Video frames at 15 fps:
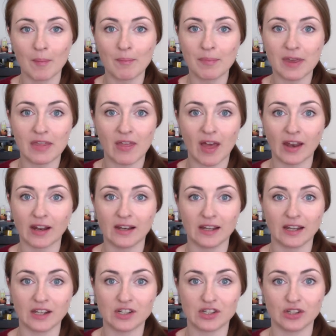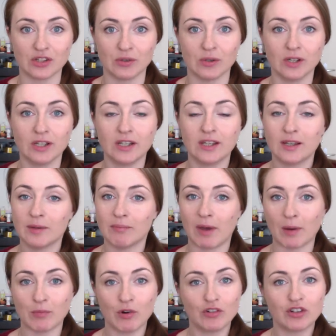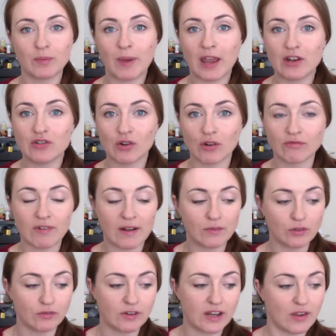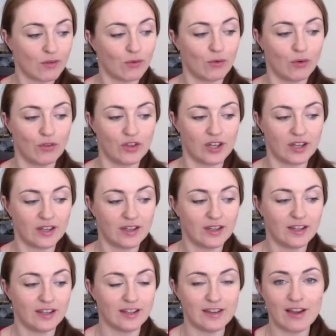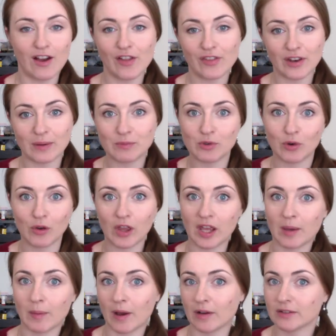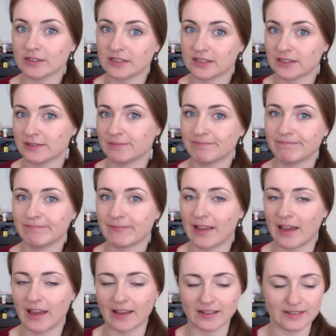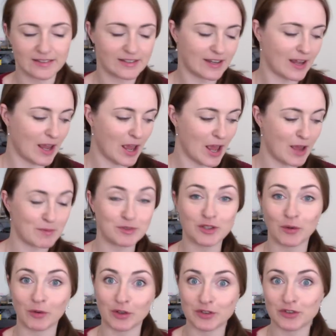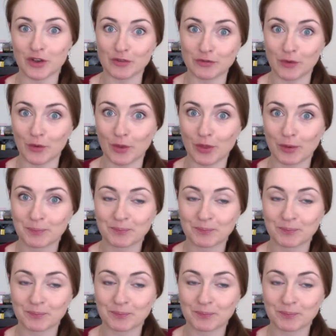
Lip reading: be that a link to my project page on Ravelry or the yarn that I'm talking about, and so on and so forth.